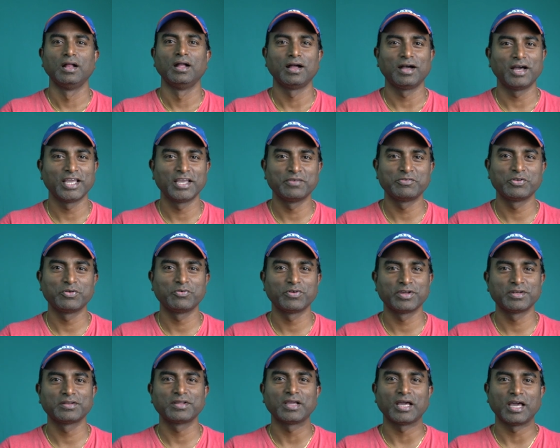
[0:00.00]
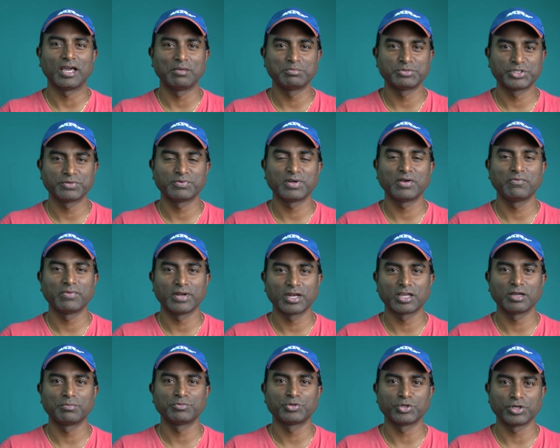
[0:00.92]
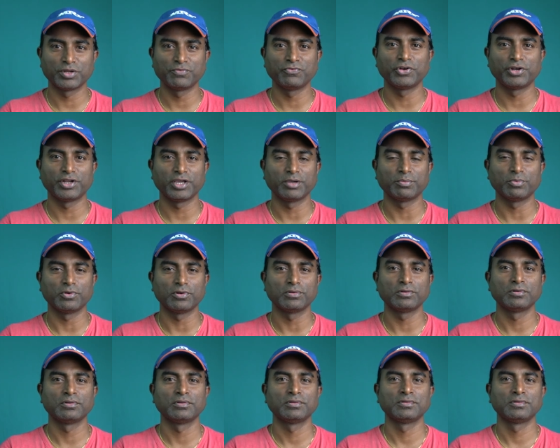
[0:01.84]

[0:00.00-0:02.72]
Hi everyone, I am Siva, welcome to Review Table.